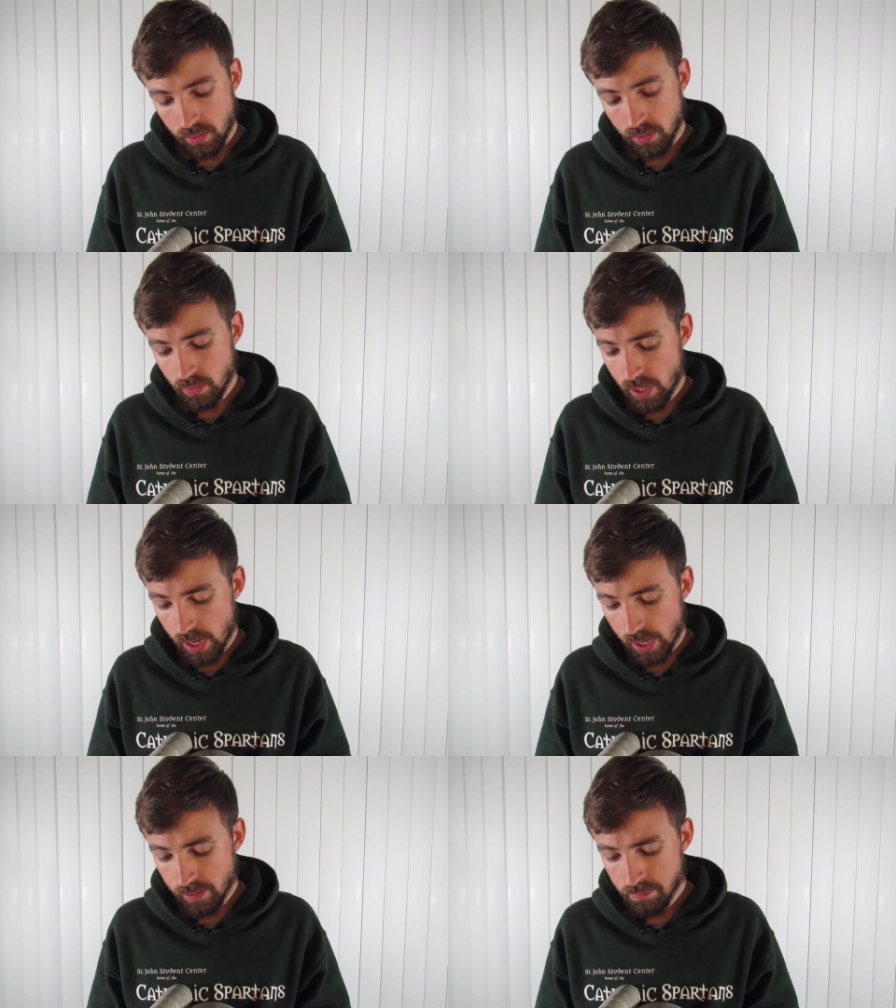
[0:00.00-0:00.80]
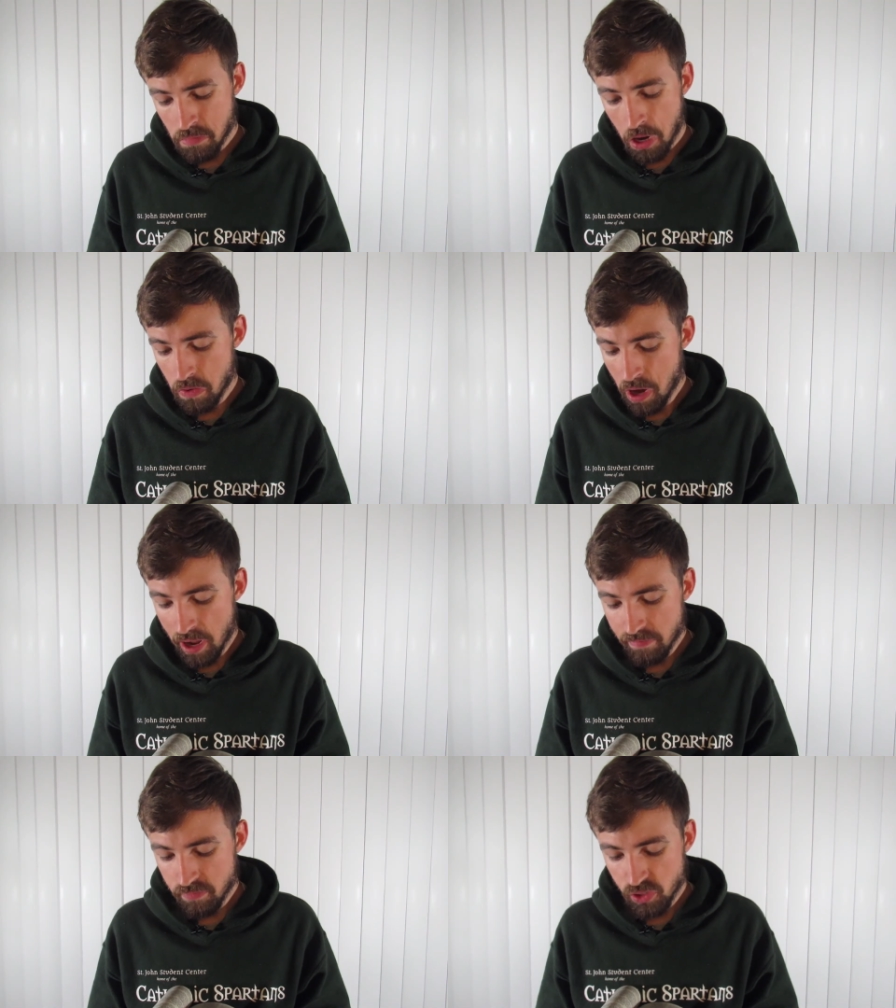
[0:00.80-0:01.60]
Okay, all
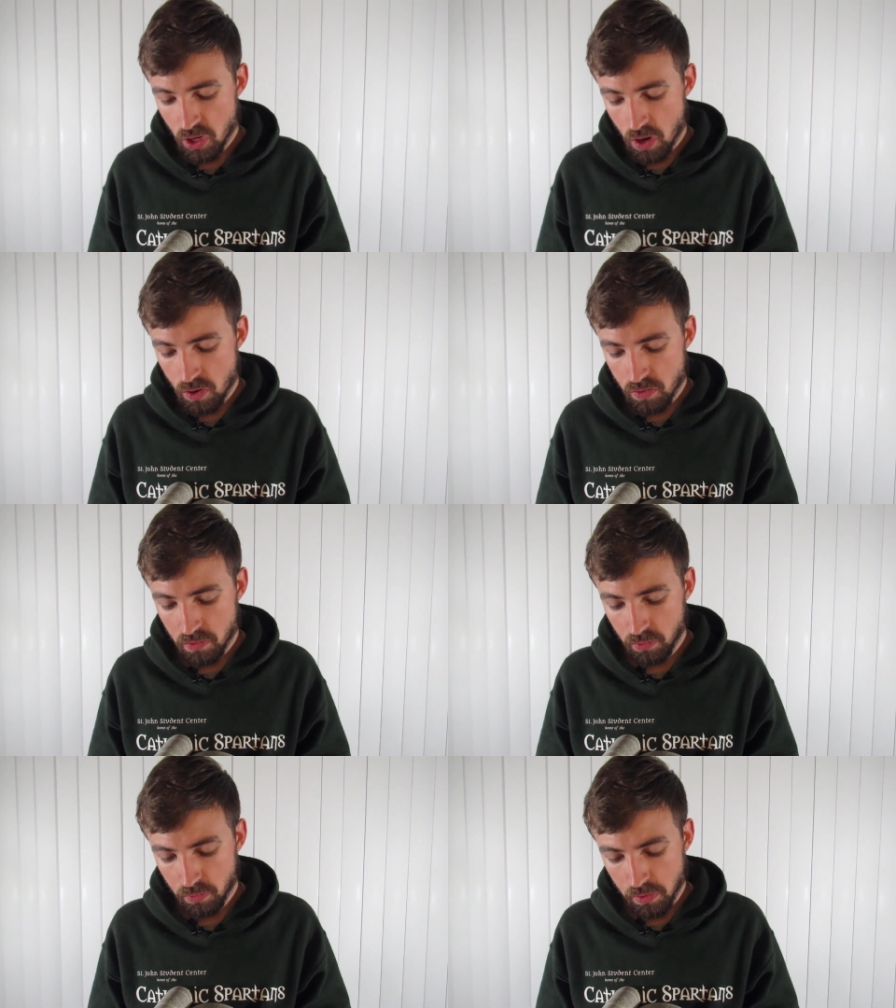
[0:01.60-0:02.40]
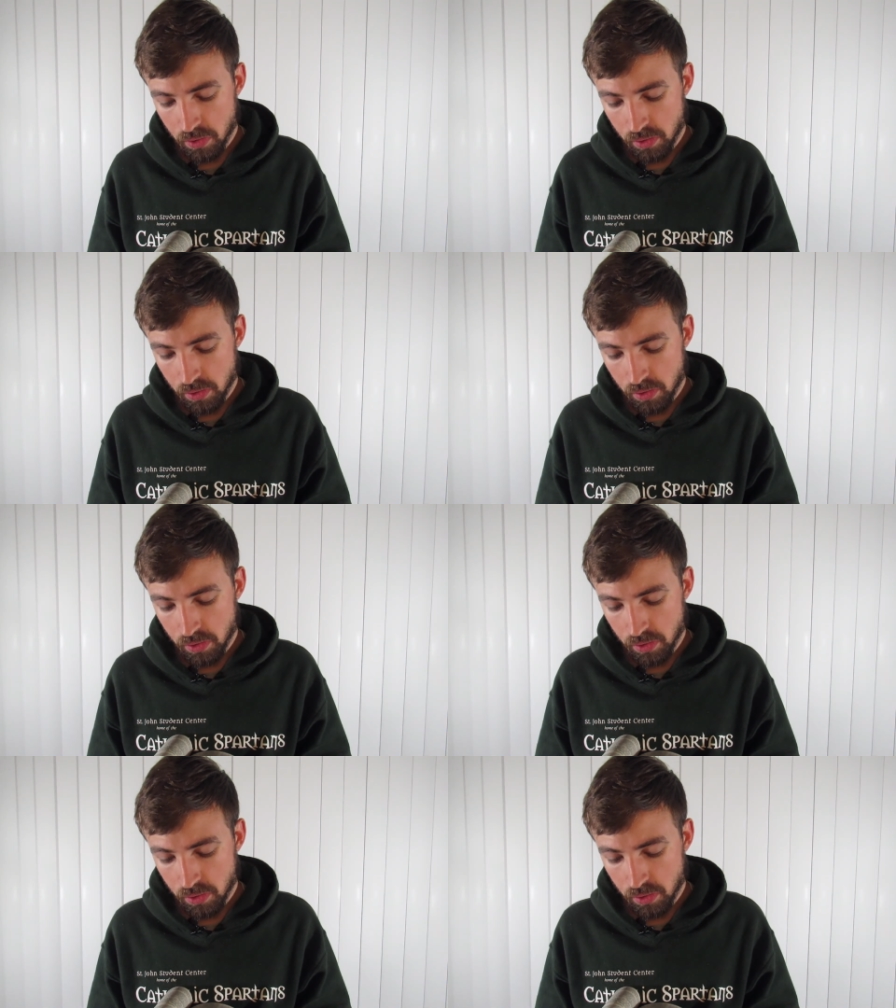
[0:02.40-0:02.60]
right, so